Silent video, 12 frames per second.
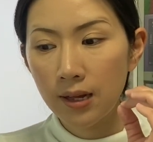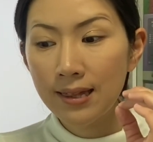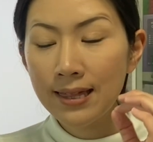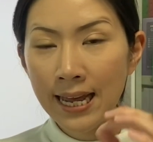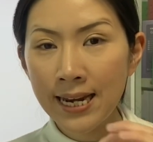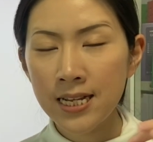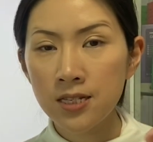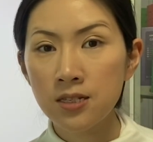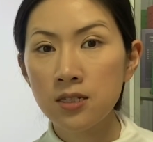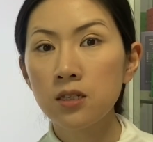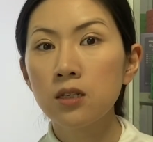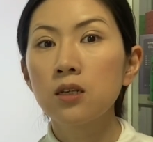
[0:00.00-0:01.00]
that
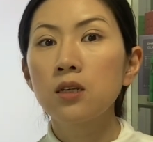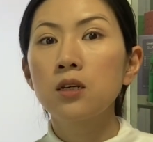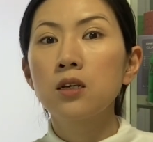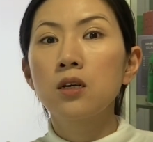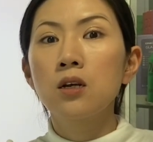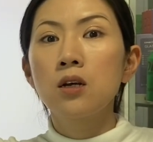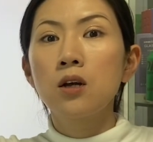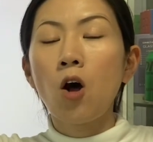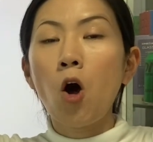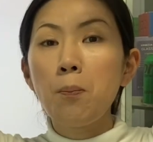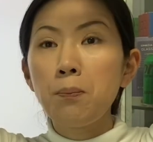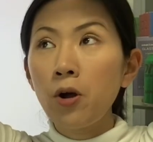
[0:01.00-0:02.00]
is
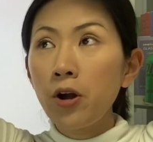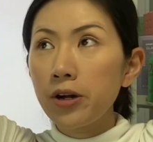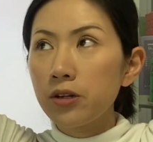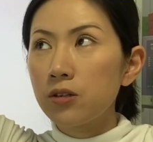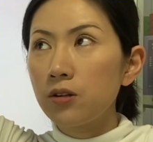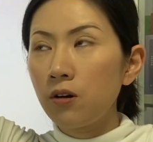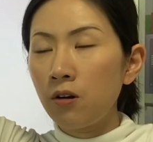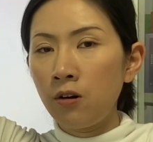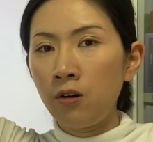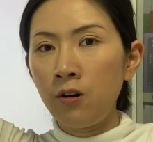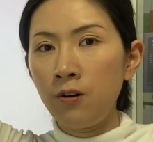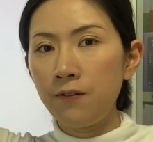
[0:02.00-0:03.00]
a part
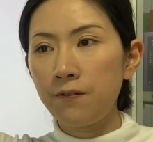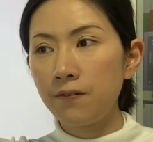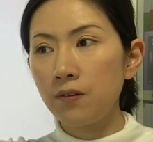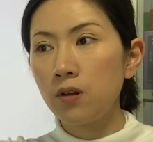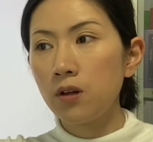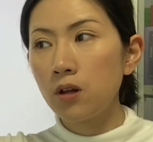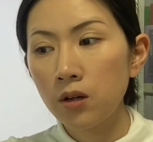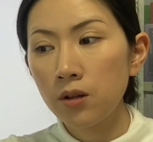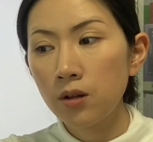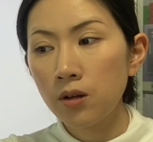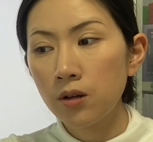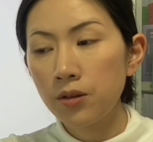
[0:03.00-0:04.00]
of
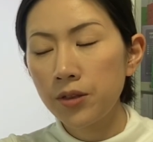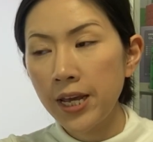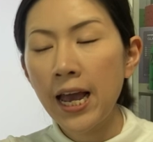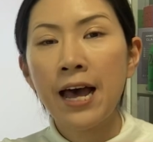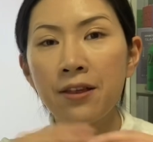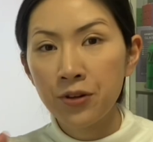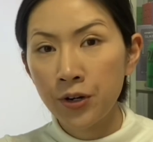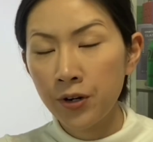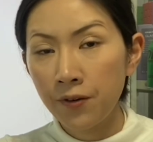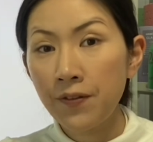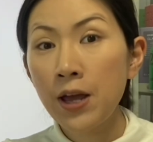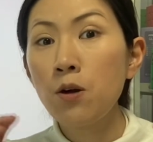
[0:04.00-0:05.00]
the other
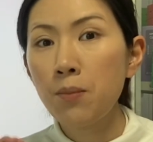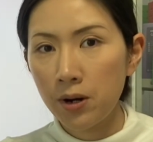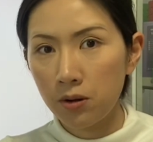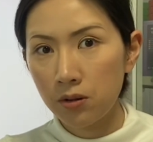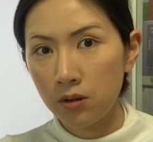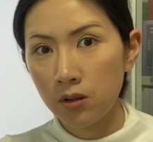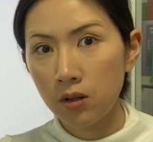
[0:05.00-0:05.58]
phenomenon.